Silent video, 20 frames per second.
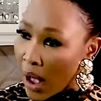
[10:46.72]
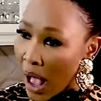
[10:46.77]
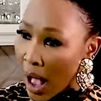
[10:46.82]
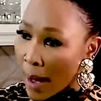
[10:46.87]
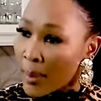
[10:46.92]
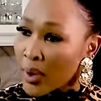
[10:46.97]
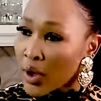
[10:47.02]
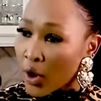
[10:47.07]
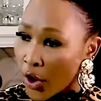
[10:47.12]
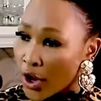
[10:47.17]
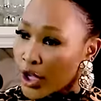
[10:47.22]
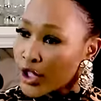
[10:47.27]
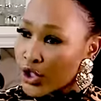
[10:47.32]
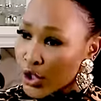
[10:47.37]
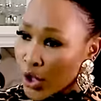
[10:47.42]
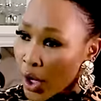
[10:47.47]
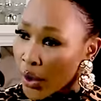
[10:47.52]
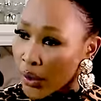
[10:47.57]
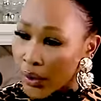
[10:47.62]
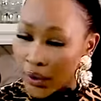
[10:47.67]
I'm going
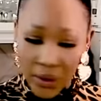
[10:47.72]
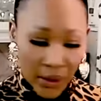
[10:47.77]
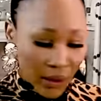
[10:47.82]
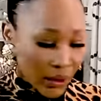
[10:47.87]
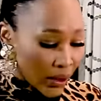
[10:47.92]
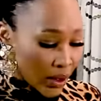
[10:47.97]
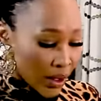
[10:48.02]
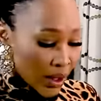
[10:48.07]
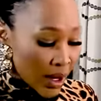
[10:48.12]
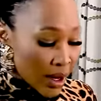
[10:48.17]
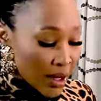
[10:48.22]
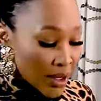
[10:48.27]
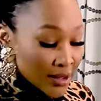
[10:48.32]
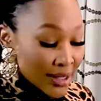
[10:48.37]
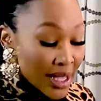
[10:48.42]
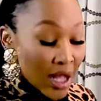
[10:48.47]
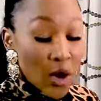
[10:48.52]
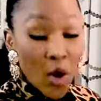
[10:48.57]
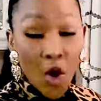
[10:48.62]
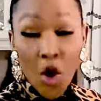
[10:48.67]
to go.
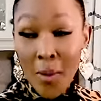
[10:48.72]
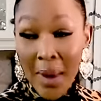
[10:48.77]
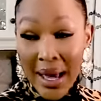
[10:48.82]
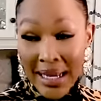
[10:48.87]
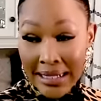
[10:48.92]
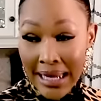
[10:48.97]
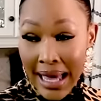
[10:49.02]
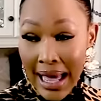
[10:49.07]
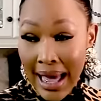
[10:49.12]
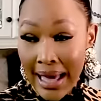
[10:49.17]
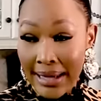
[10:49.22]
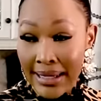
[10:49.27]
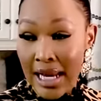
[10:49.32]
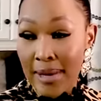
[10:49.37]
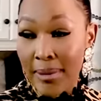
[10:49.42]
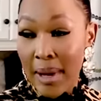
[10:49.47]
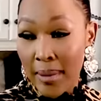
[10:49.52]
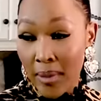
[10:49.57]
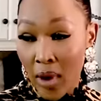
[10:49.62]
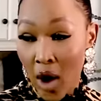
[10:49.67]
So I call my dad
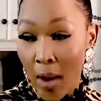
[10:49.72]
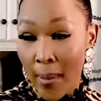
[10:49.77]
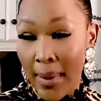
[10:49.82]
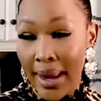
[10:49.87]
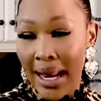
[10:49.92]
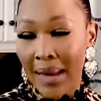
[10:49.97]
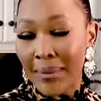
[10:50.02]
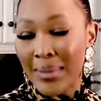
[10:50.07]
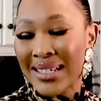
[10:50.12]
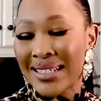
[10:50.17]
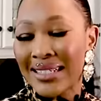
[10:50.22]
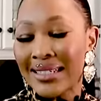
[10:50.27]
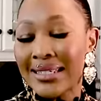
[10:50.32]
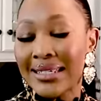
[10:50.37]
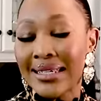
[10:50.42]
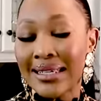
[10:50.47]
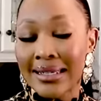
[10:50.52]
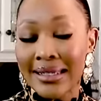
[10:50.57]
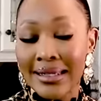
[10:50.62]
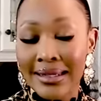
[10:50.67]
and my mom and I'm in
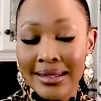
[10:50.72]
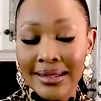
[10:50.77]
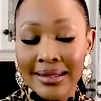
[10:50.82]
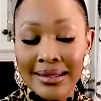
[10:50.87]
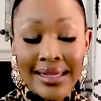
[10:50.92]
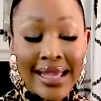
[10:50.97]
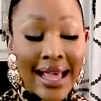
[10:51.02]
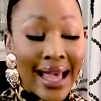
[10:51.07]
tears.